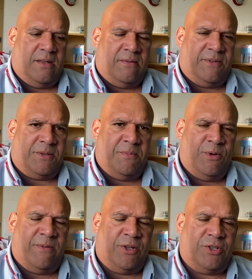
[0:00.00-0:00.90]
obviously
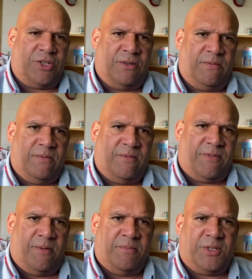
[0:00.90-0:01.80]
move on to
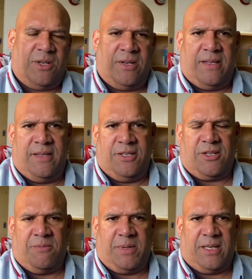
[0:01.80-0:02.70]
from studying these
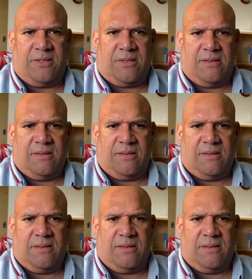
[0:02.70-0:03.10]
topics.